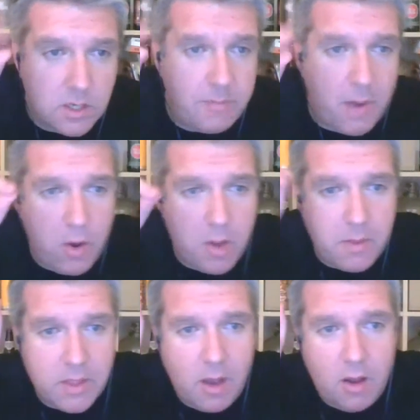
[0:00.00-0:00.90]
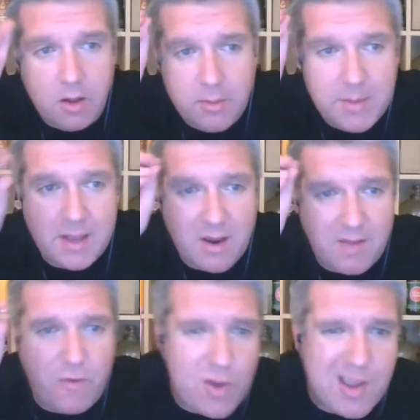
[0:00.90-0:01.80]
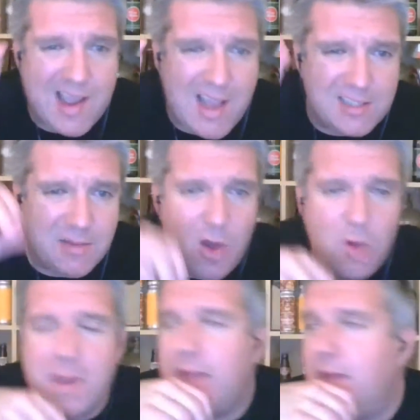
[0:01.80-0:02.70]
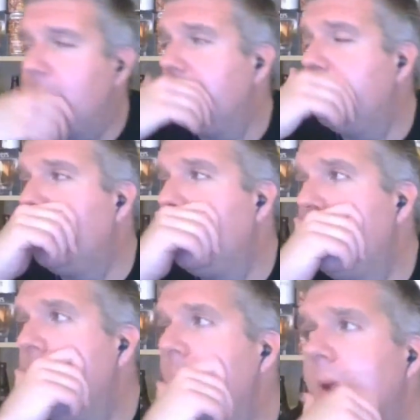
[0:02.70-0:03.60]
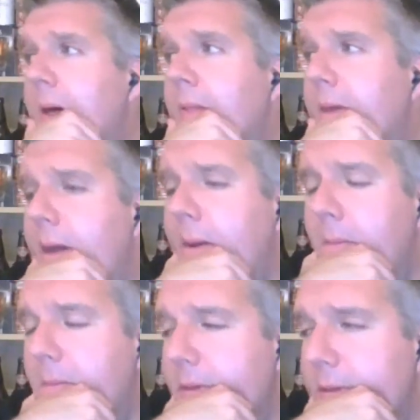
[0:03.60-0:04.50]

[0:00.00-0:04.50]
could have Pokemon it all. I mean you gotta fucking catch them all, mate. One like that.